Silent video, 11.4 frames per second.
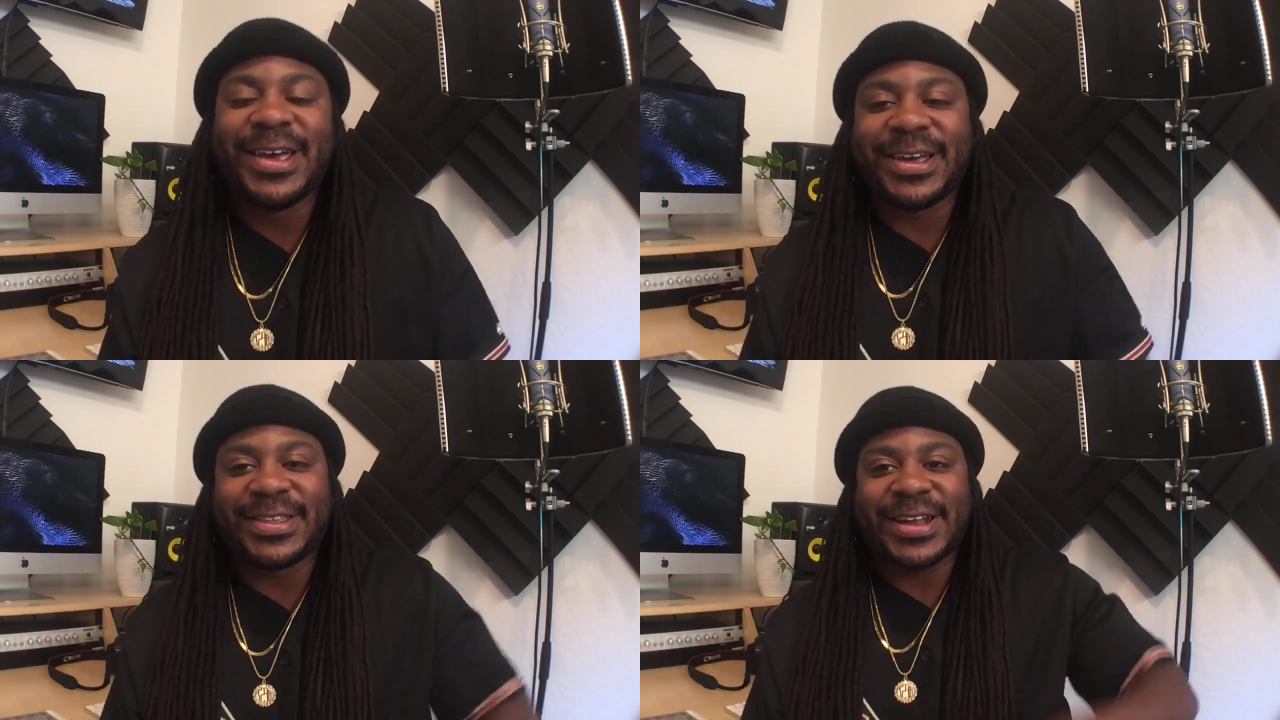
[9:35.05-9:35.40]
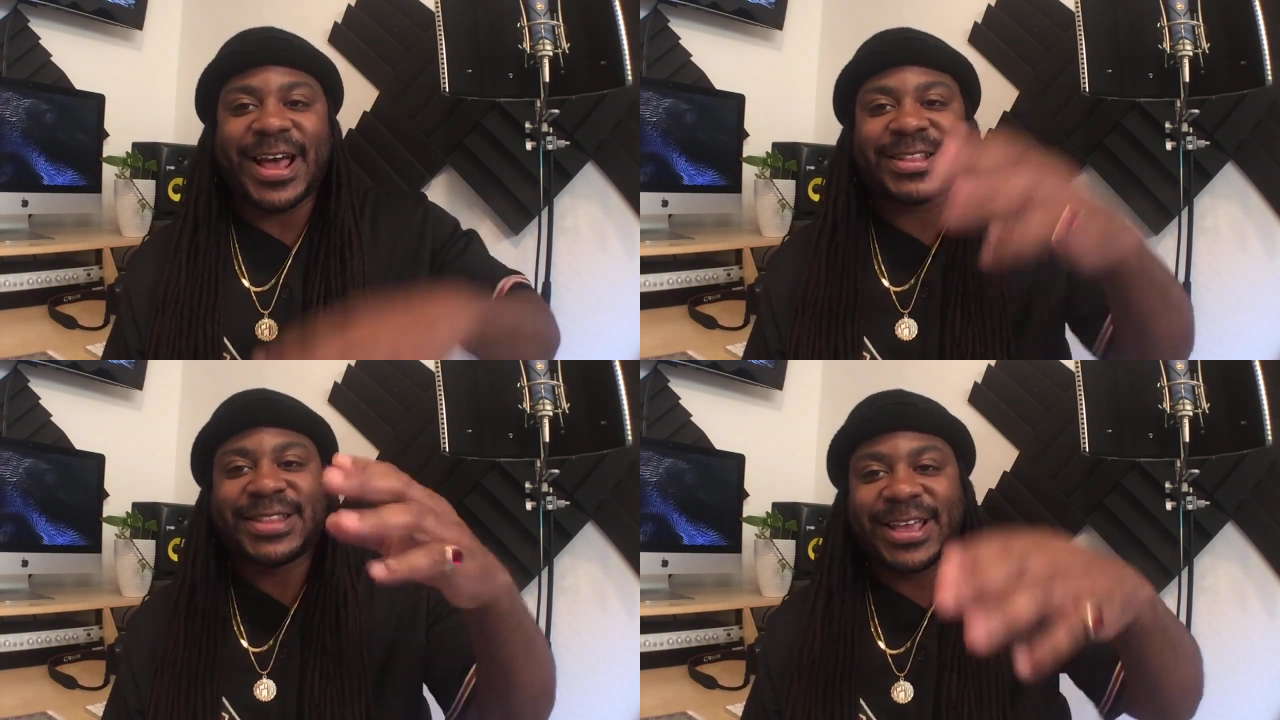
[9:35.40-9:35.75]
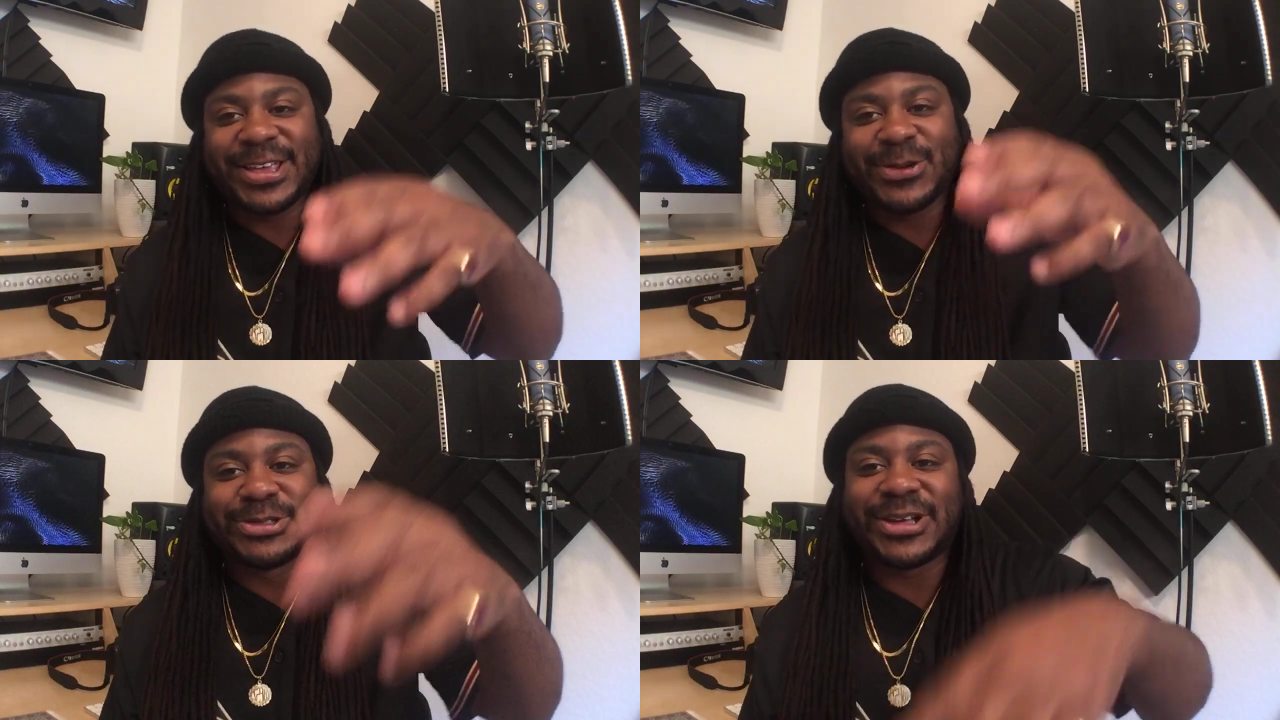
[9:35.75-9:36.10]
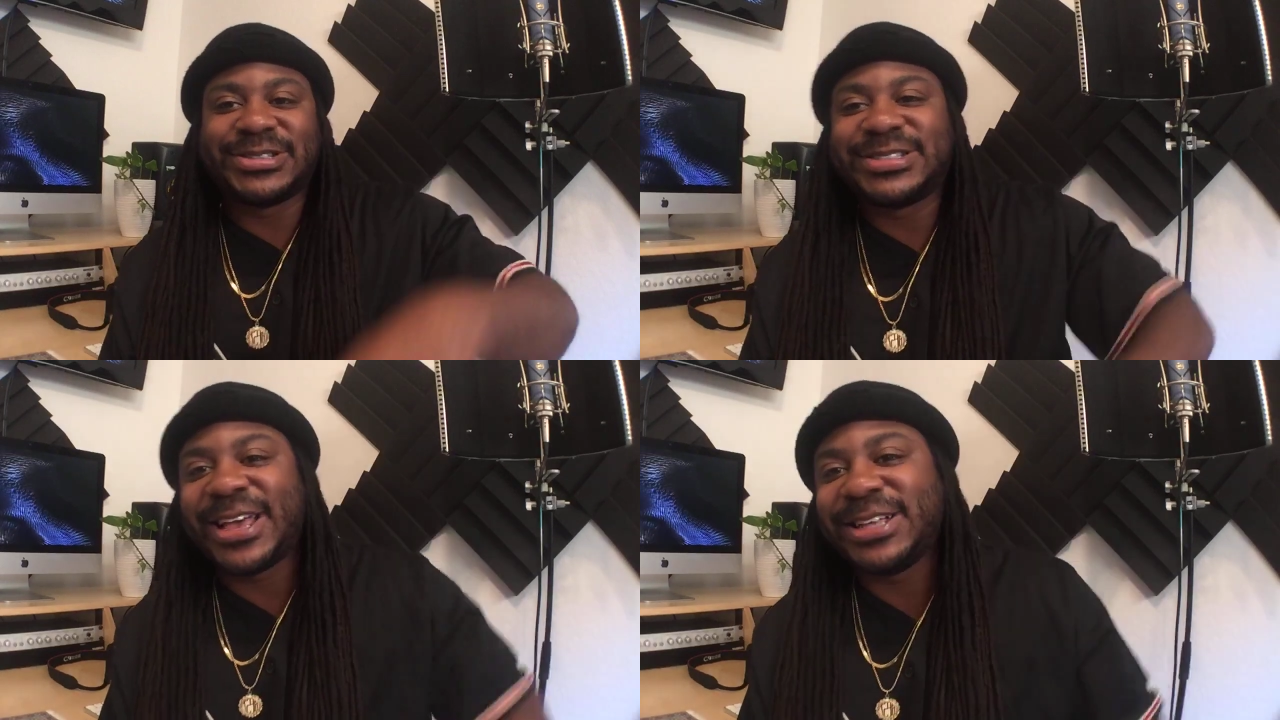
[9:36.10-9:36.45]
and then act like he was
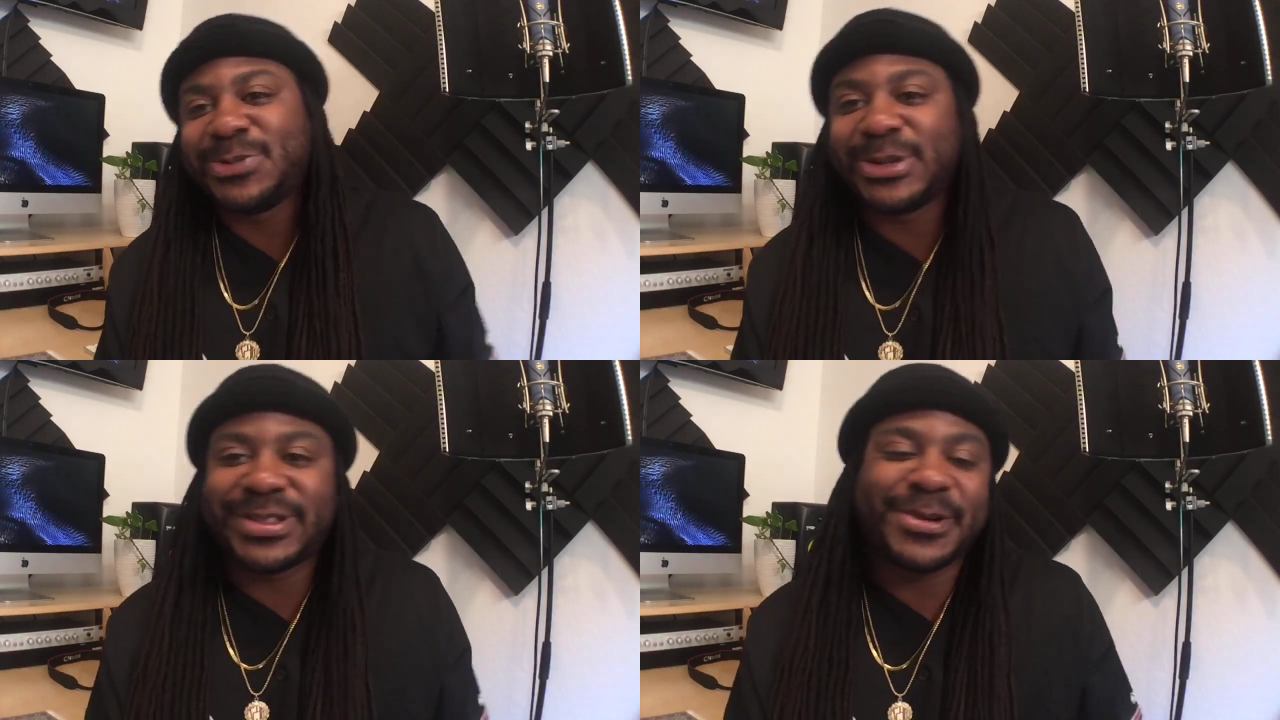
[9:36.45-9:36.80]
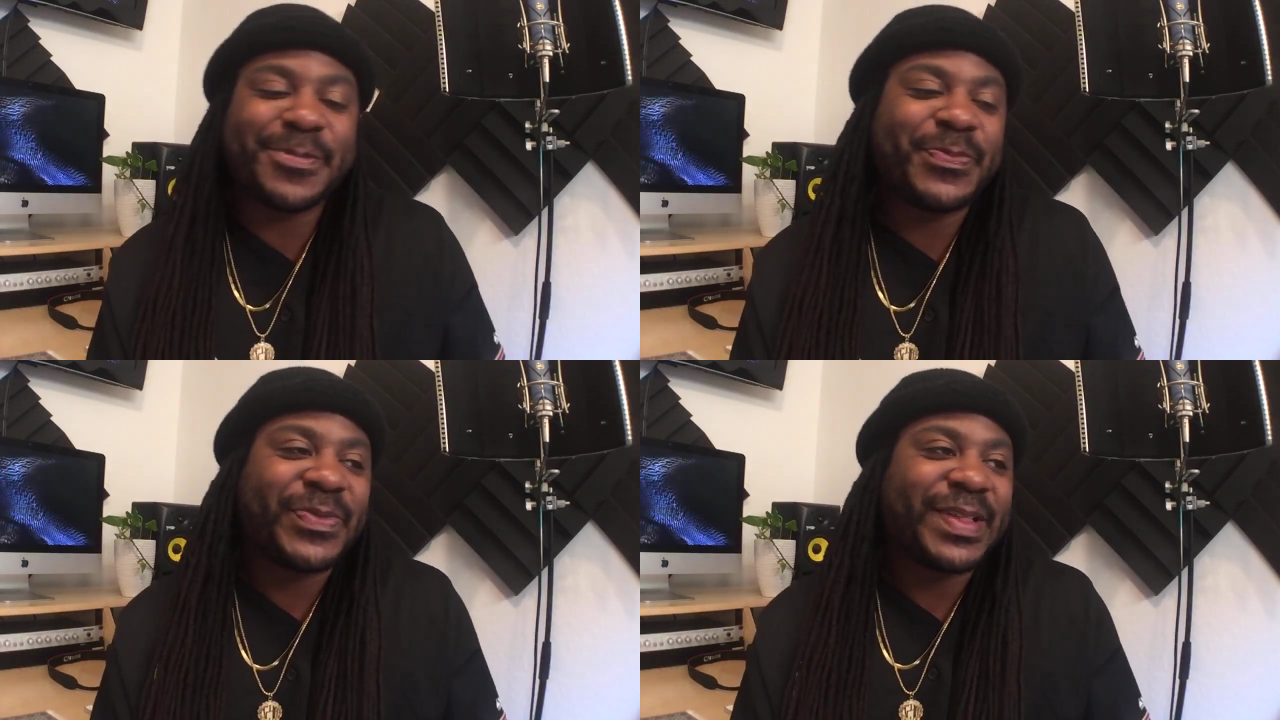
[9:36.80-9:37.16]
on stage with them.